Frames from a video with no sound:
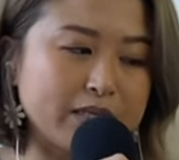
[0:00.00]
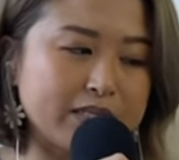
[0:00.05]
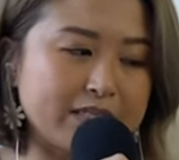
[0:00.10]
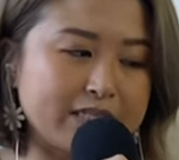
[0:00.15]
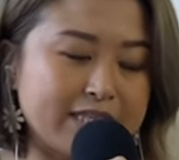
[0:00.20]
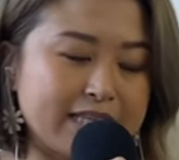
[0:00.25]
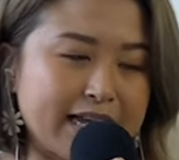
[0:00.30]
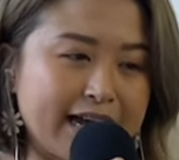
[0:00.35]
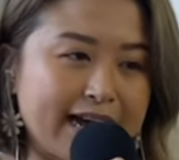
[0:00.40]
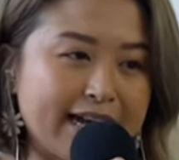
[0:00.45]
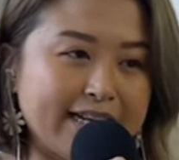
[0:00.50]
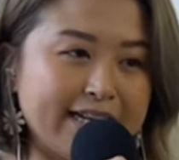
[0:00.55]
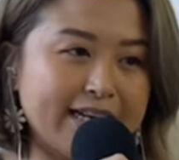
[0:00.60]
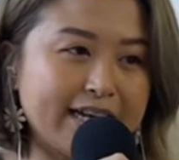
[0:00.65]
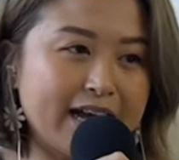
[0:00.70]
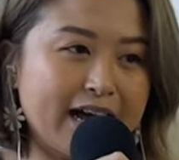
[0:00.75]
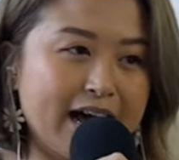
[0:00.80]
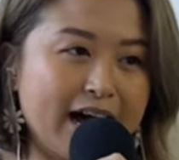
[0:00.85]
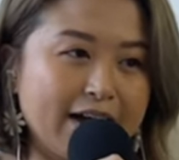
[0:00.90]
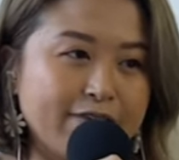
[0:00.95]
was that
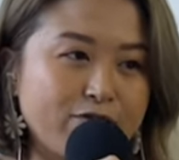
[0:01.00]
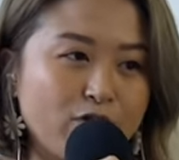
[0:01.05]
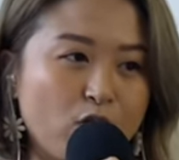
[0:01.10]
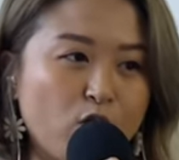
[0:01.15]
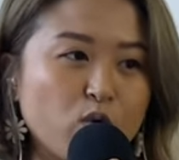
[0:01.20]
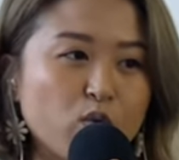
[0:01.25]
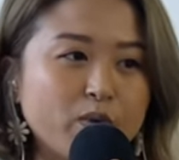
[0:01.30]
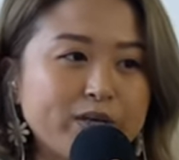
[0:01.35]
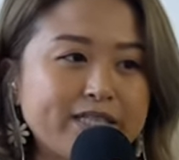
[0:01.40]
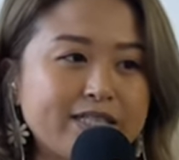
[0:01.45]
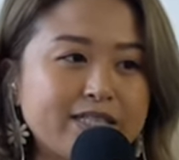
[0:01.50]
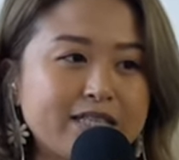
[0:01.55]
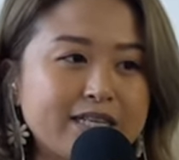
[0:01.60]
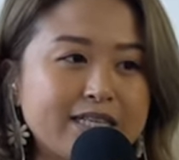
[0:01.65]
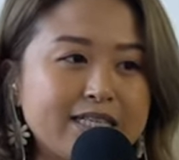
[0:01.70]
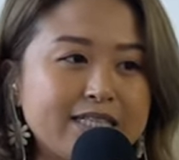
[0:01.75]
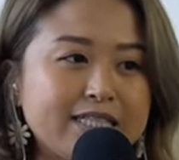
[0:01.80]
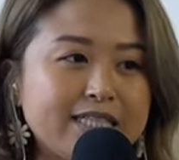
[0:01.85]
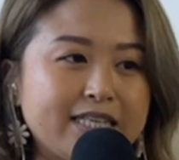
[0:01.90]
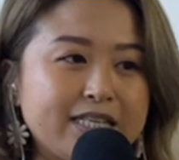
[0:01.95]
I've always
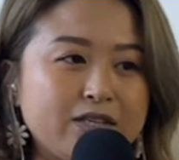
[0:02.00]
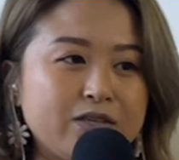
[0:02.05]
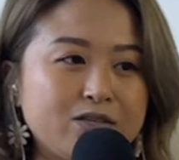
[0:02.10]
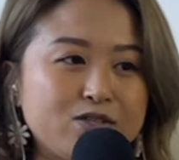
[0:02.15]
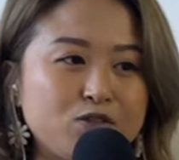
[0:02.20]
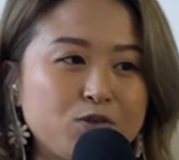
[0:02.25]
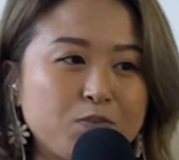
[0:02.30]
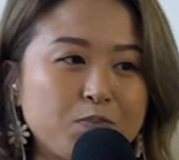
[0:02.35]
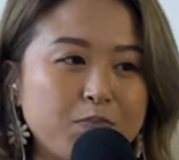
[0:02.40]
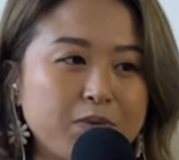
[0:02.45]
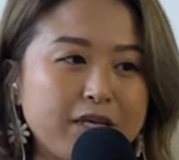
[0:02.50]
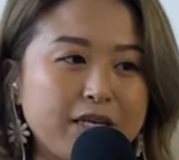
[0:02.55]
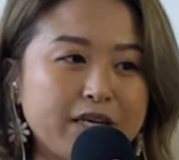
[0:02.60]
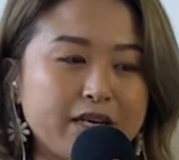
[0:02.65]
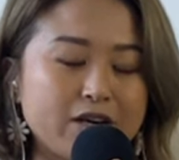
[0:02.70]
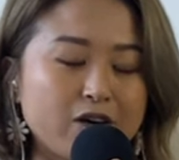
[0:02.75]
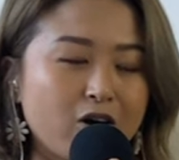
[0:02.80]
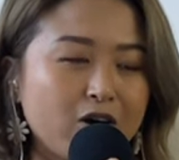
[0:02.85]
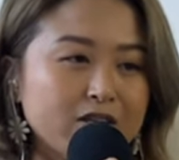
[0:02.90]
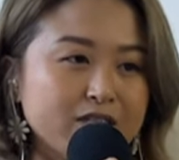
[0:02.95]
continued to be
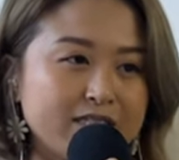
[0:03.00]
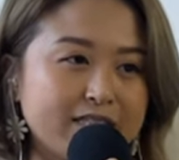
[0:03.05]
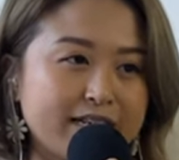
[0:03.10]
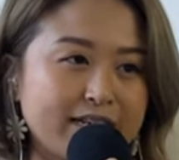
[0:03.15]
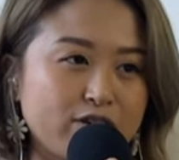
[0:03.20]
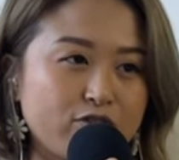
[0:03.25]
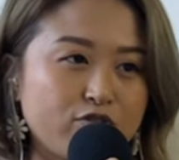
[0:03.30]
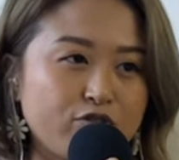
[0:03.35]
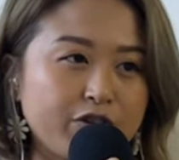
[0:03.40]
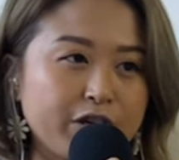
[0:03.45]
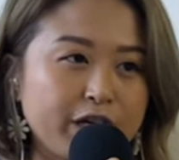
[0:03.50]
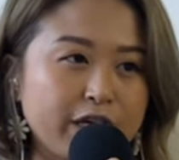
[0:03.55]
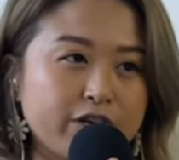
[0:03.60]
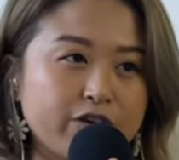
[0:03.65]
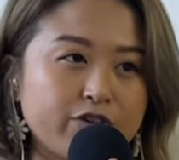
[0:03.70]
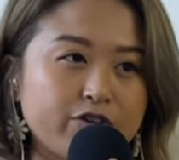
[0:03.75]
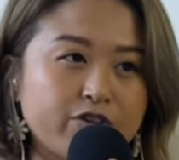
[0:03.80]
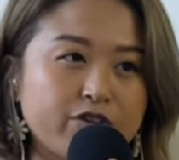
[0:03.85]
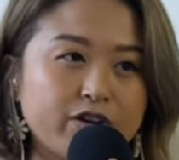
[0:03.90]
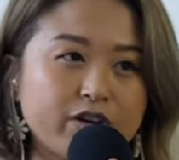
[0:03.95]
a content
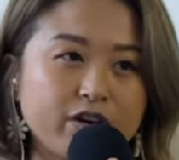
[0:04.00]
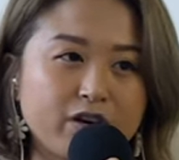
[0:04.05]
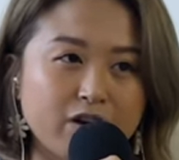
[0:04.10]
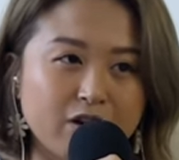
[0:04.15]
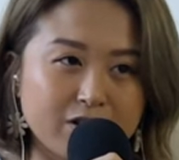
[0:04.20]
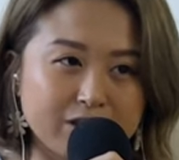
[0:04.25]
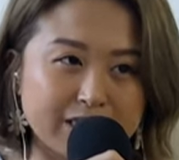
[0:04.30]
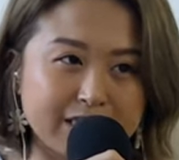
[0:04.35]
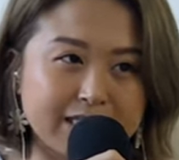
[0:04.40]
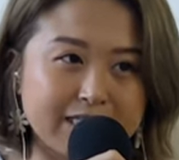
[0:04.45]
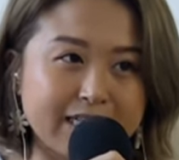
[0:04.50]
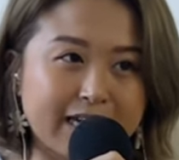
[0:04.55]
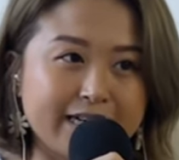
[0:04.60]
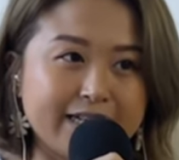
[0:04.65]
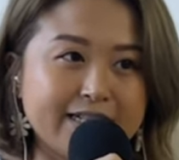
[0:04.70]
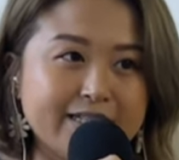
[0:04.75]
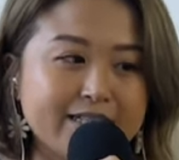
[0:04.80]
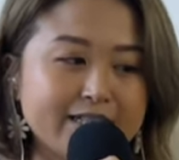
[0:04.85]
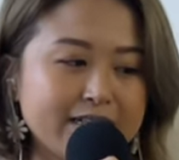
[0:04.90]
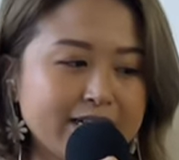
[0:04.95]
creator on the
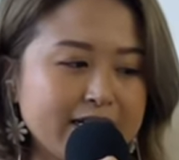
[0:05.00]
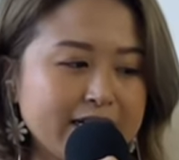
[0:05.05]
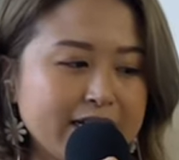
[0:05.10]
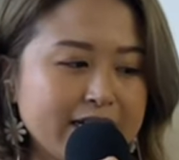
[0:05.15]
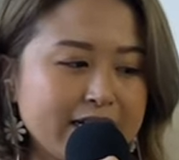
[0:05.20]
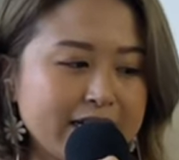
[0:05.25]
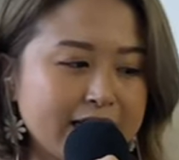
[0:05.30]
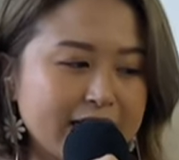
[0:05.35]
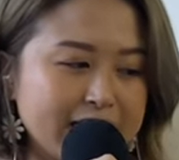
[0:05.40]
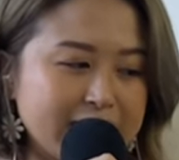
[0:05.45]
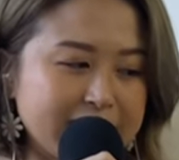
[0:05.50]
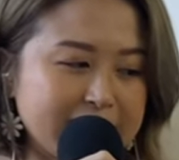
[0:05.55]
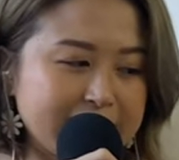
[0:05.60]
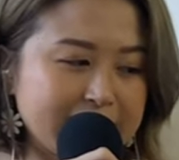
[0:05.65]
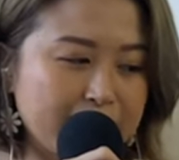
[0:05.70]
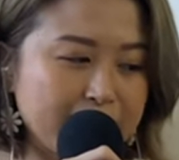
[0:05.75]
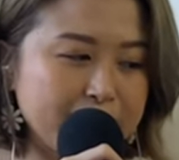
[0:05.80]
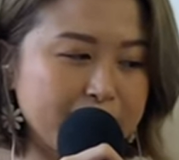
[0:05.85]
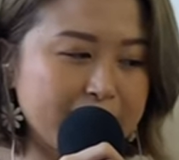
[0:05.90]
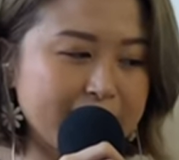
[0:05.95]
side. It is
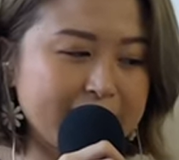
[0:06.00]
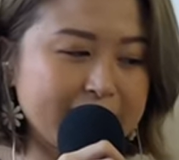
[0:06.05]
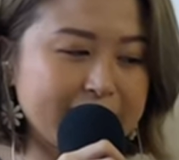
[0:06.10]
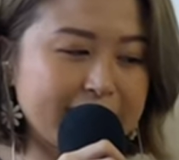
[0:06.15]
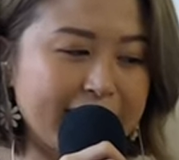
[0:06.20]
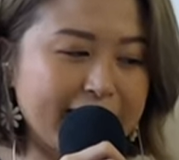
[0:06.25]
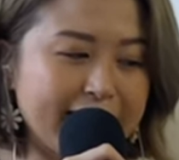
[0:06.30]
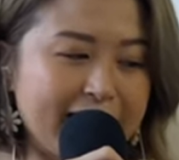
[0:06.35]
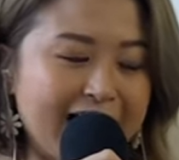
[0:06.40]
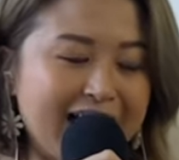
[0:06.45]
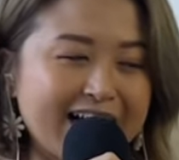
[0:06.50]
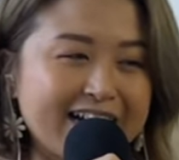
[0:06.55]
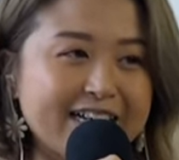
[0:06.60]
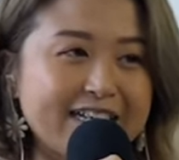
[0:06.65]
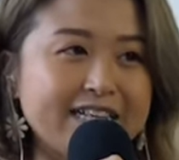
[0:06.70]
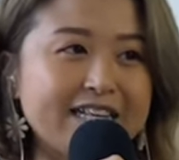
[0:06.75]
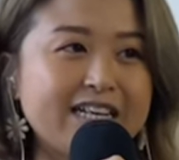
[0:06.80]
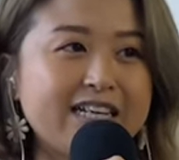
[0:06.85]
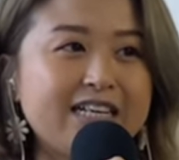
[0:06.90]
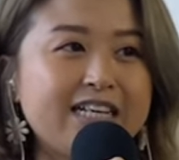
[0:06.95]
something that
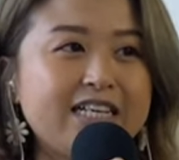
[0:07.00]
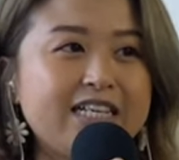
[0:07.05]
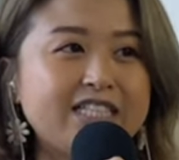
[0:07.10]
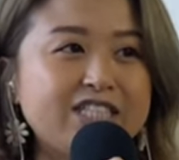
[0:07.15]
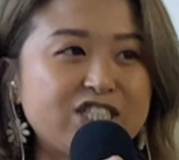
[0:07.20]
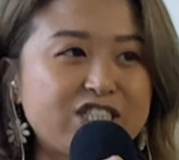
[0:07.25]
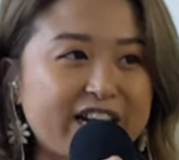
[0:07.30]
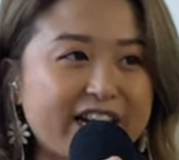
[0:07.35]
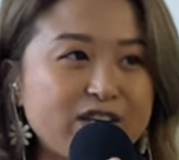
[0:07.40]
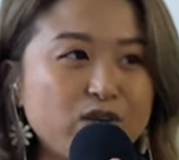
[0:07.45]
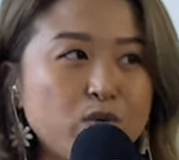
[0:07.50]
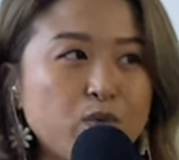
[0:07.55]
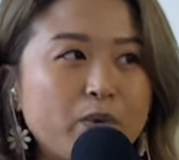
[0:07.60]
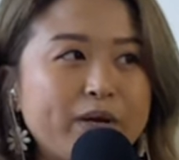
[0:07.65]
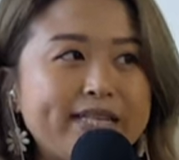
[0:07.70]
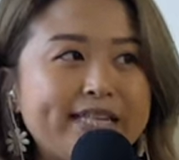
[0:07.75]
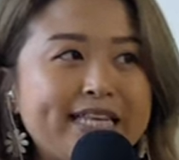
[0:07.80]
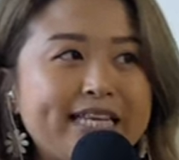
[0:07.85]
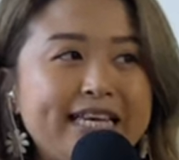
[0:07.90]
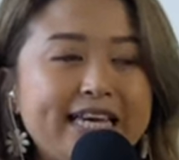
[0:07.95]
I
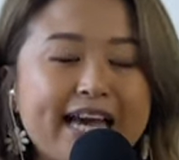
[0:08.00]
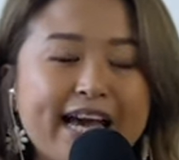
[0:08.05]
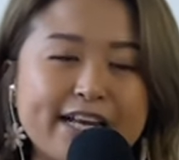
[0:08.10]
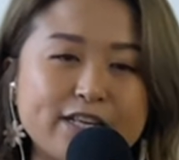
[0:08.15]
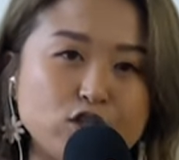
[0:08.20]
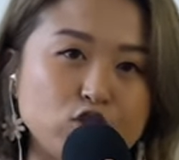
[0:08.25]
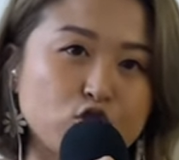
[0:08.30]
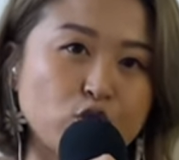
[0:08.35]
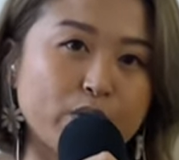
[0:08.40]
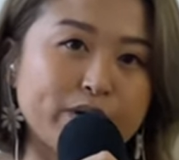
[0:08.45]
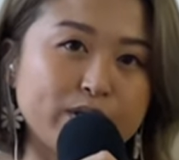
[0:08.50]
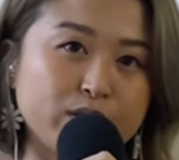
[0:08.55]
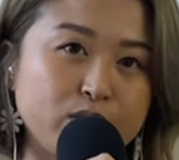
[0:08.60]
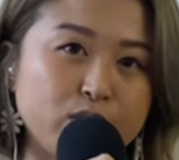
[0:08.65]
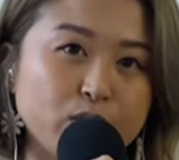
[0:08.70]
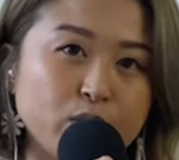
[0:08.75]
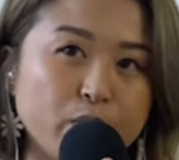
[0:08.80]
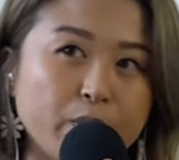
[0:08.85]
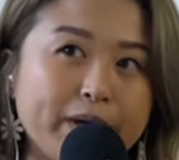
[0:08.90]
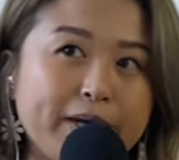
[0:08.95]
genuinely enjoyed
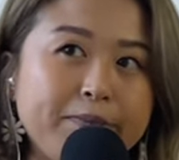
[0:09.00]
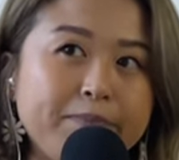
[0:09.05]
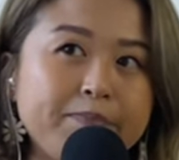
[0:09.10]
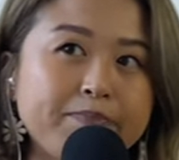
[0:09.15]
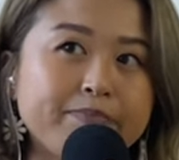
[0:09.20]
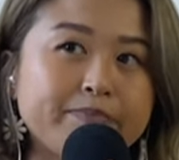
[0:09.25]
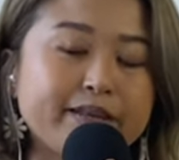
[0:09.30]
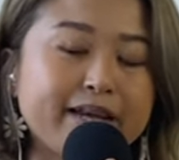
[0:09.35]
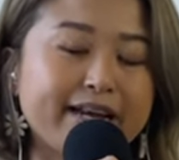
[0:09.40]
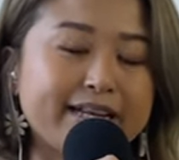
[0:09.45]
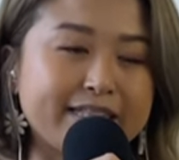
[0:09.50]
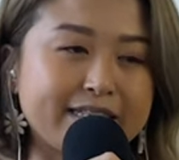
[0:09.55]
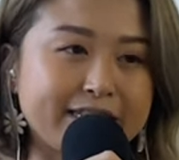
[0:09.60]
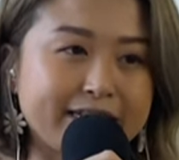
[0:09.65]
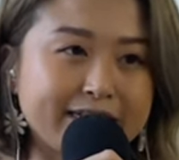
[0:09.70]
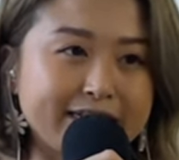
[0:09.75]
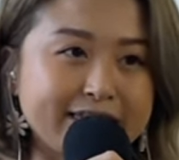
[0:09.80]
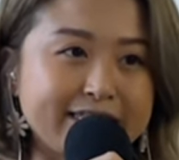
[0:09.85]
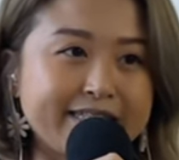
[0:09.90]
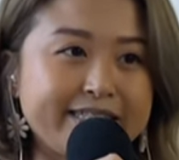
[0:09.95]
doing
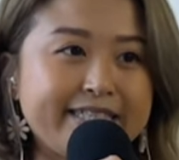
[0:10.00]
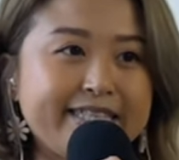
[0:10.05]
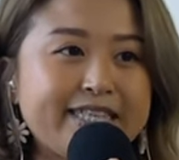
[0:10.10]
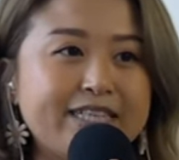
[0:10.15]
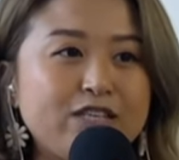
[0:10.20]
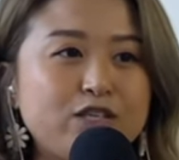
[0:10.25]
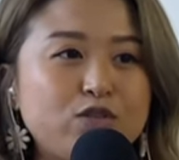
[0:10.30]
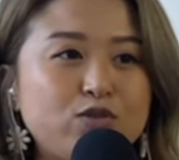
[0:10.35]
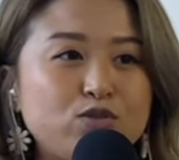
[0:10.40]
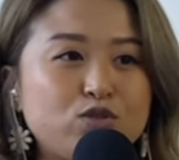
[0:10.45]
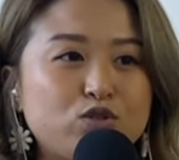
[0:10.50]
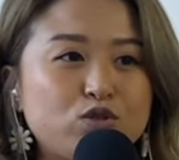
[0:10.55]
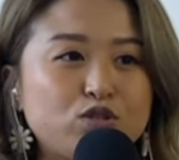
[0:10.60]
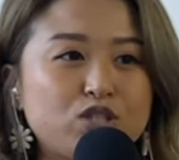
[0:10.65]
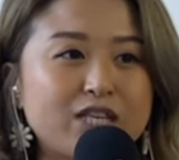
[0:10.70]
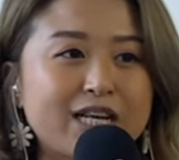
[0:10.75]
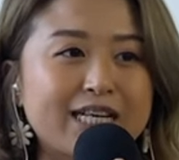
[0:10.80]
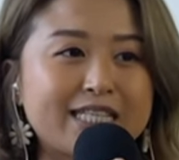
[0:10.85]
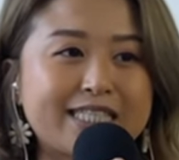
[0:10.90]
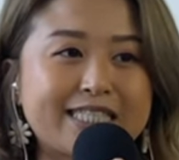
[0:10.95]
and continue
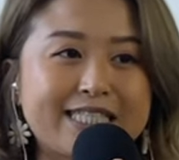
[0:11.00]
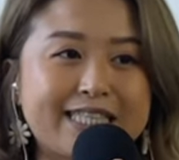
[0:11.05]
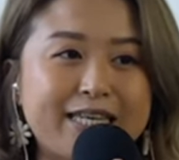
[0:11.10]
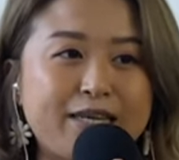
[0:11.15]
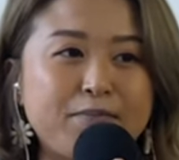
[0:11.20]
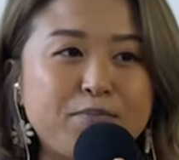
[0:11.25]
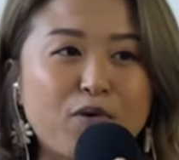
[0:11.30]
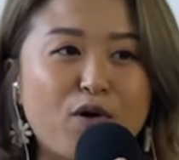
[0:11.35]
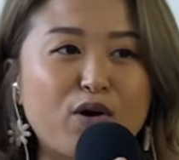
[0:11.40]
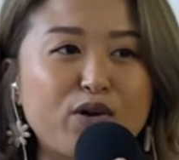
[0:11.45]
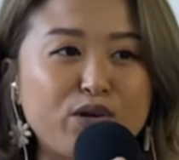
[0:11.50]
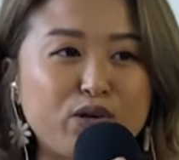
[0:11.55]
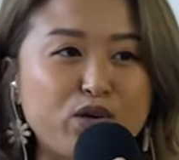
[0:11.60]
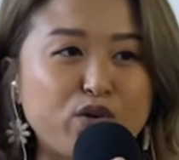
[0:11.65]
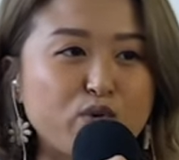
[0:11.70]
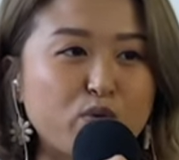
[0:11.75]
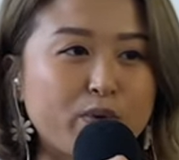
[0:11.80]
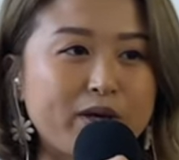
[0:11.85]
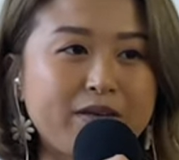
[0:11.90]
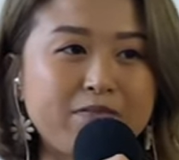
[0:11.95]
to just keep on
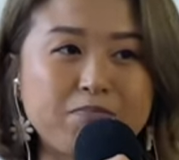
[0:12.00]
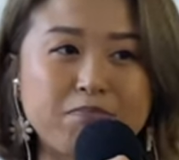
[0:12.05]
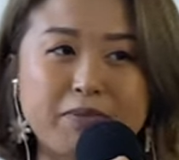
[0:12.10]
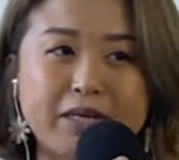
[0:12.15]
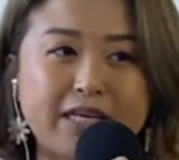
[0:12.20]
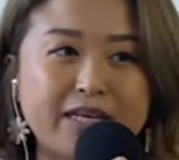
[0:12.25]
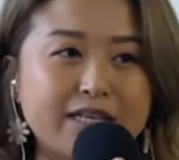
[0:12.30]
doing